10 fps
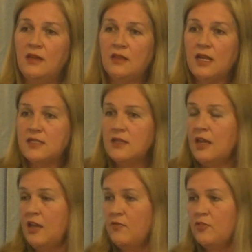It
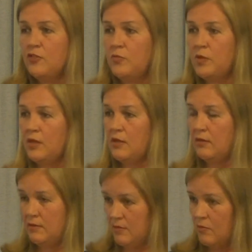doesn't have to
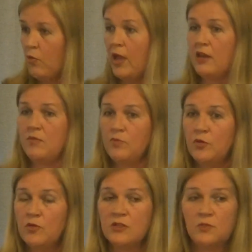be writing
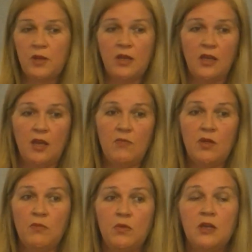books, but it can
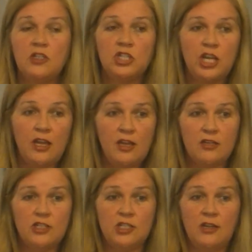be a big
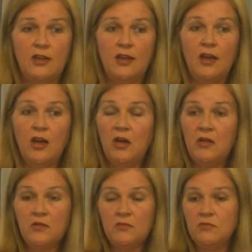change.
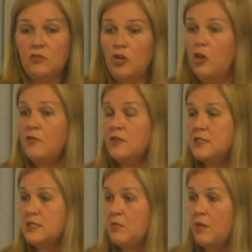
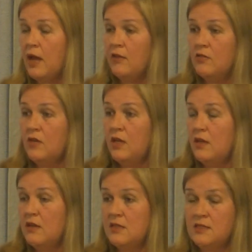Loving somebody who
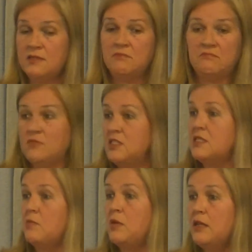has
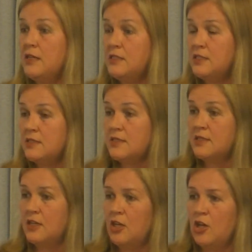disabilities,
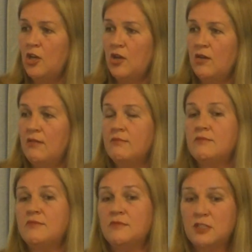
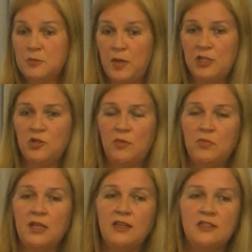special
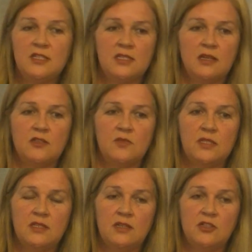abilities, as we
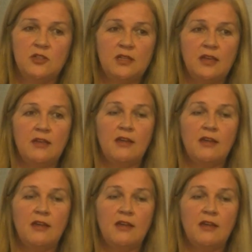say today.